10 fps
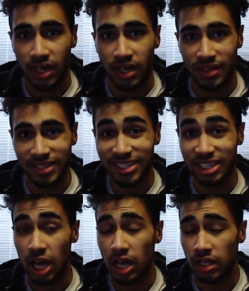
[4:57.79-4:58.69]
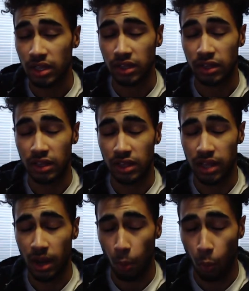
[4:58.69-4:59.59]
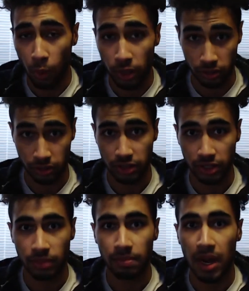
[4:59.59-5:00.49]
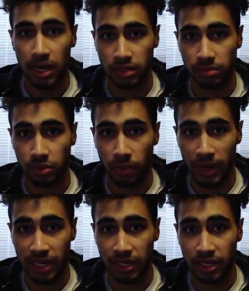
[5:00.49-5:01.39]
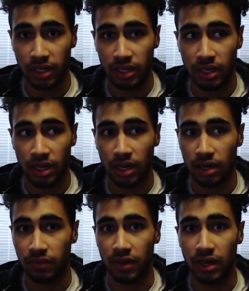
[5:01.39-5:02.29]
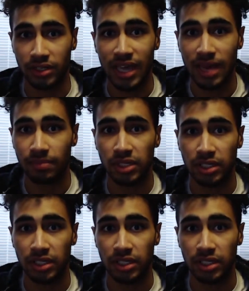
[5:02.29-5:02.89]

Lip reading: This is the worst possible way of attempting